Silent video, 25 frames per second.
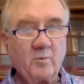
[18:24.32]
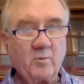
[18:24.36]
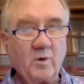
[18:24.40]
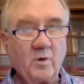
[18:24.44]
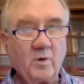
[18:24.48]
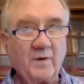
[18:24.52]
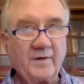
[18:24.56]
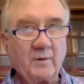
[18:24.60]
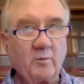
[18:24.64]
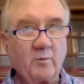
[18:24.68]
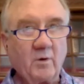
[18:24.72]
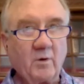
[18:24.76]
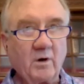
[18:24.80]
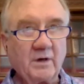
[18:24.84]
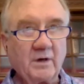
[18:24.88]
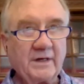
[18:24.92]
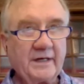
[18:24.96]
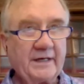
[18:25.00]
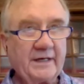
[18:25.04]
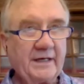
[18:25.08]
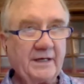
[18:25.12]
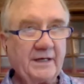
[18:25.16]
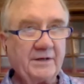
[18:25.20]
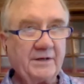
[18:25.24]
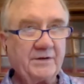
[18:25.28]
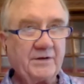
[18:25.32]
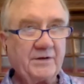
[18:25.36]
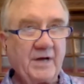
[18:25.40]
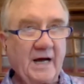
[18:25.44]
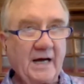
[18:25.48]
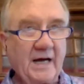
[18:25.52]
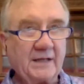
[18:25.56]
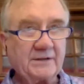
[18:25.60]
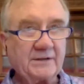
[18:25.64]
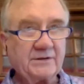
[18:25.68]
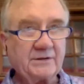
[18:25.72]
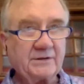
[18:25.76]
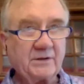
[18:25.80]
when there weren't any
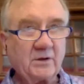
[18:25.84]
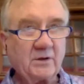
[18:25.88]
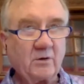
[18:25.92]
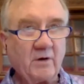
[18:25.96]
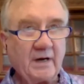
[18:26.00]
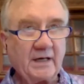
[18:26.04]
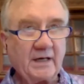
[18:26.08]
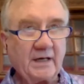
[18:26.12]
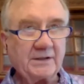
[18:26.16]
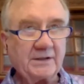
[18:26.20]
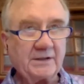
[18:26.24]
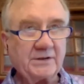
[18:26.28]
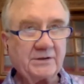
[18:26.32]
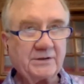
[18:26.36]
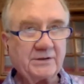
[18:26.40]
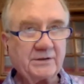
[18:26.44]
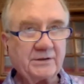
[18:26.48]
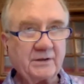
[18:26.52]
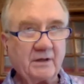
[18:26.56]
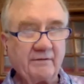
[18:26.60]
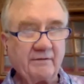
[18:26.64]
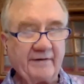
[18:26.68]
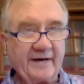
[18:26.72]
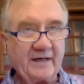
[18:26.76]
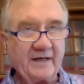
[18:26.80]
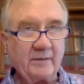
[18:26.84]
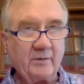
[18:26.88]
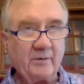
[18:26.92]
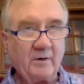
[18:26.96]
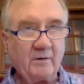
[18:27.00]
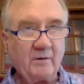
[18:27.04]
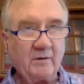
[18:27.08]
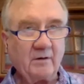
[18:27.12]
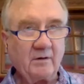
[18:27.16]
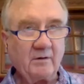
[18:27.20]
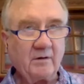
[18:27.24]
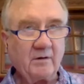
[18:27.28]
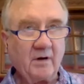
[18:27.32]
tax credits
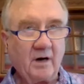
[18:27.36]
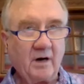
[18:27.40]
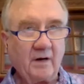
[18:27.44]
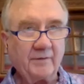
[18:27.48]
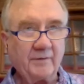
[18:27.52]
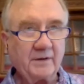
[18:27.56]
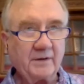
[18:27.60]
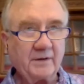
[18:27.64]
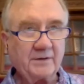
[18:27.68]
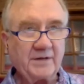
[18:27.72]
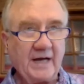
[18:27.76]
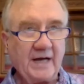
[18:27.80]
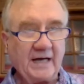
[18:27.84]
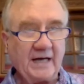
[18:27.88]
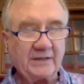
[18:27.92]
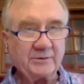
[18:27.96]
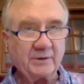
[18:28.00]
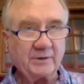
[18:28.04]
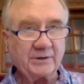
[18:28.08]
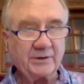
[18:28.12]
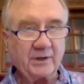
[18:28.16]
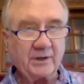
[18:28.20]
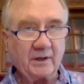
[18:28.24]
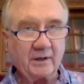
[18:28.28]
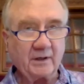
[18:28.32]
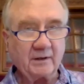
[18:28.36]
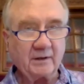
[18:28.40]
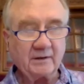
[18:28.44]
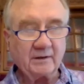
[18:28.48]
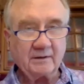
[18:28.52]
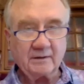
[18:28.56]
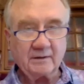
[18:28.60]
available on their tax return.